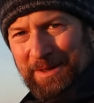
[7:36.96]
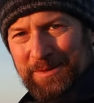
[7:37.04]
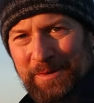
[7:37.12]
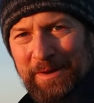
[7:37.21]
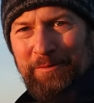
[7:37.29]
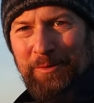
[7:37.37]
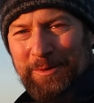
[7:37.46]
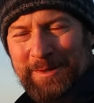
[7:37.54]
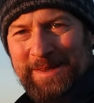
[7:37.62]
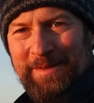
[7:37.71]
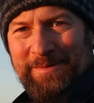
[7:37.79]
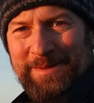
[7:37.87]
my
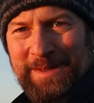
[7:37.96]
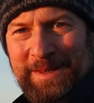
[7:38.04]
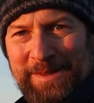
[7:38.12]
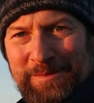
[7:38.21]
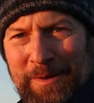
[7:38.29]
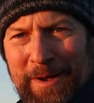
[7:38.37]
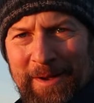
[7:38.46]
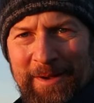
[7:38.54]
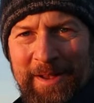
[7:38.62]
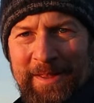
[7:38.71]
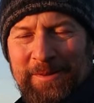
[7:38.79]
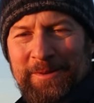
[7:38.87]
24-70 as
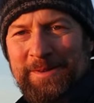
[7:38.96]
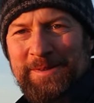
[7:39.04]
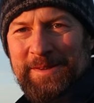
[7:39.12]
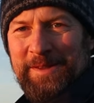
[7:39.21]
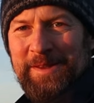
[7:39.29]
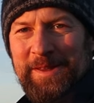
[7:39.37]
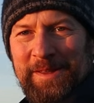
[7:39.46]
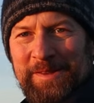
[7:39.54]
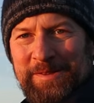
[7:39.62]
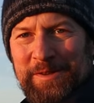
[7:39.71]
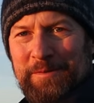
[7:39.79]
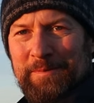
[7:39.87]
well in order to
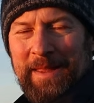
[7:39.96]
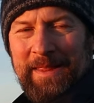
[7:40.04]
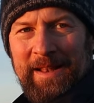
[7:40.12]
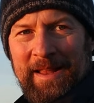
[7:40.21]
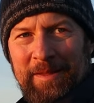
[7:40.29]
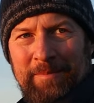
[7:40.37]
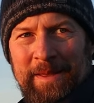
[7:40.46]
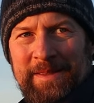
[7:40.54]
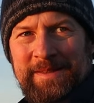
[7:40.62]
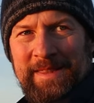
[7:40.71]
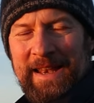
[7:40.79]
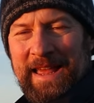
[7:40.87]
zoom in a little bit
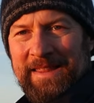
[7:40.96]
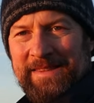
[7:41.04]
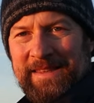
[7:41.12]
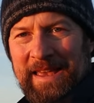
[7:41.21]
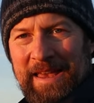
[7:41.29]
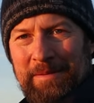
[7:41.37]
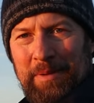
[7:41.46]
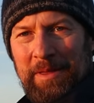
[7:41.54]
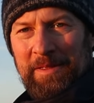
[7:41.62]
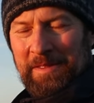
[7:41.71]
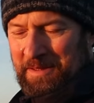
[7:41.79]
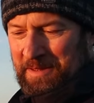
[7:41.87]
to the landscape
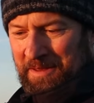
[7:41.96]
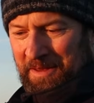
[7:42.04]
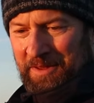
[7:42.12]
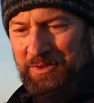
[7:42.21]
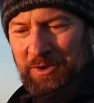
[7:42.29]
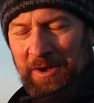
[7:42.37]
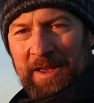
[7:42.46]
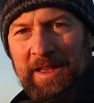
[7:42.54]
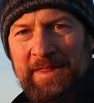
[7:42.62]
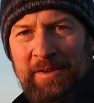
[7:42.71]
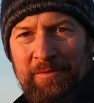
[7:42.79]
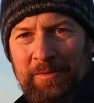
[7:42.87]
and try and
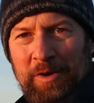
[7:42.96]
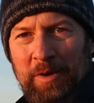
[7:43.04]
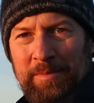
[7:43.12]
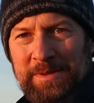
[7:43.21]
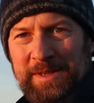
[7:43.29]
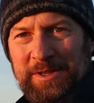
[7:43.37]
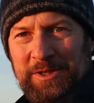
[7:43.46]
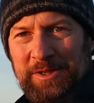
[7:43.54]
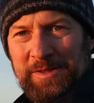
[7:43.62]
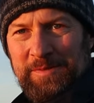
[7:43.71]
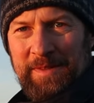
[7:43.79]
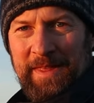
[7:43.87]
get different
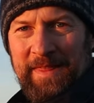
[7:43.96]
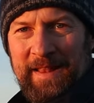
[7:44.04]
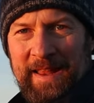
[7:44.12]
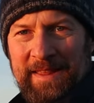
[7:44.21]
compositions within the